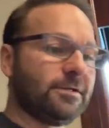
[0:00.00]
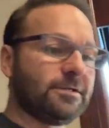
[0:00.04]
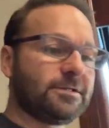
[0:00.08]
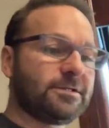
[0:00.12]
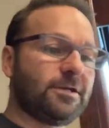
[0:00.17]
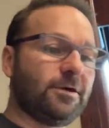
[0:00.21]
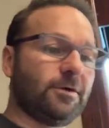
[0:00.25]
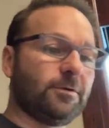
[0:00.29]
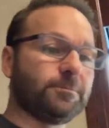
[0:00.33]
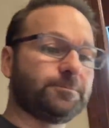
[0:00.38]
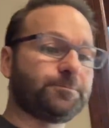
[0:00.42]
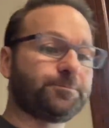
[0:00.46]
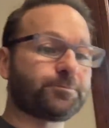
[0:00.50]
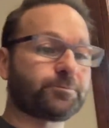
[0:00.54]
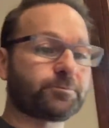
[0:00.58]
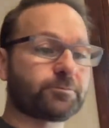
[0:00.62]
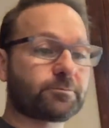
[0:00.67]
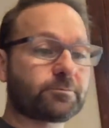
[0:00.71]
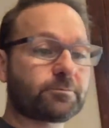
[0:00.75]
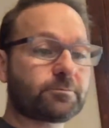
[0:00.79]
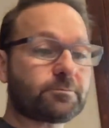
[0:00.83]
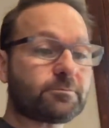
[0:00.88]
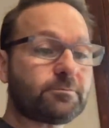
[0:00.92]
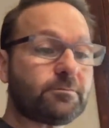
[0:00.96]
So,
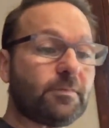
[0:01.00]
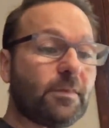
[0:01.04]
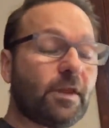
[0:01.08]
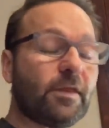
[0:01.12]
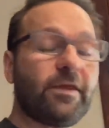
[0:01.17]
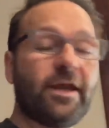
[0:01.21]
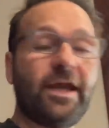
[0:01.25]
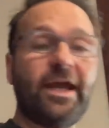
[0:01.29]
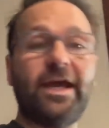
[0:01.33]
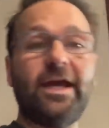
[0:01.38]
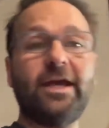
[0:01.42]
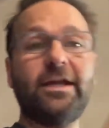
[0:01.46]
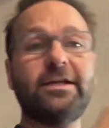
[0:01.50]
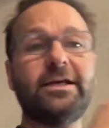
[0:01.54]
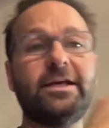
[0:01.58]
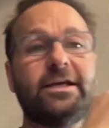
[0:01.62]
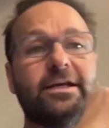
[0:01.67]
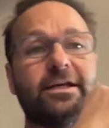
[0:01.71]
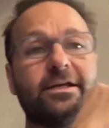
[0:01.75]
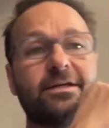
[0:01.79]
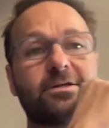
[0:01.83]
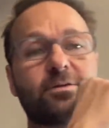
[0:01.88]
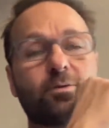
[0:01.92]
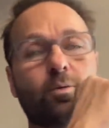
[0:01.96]
the hand
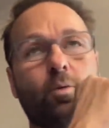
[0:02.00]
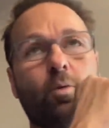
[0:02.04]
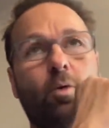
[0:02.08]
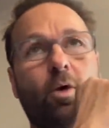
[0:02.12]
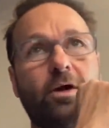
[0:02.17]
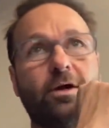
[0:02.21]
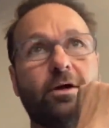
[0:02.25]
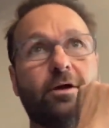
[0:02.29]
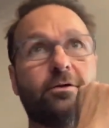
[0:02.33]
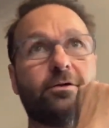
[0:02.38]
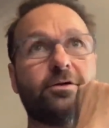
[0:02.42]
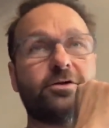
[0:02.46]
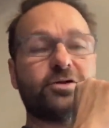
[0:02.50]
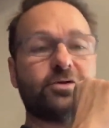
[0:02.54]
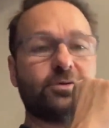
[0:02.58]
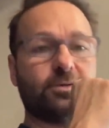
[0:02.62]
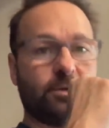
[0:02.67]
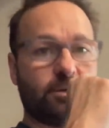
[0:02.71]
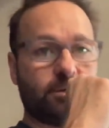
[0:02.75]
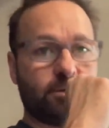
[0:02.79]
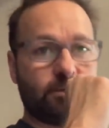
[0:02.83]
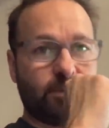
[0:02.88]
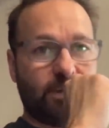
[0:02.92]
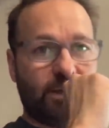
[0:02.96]
is
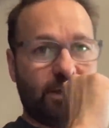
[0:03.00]
100-200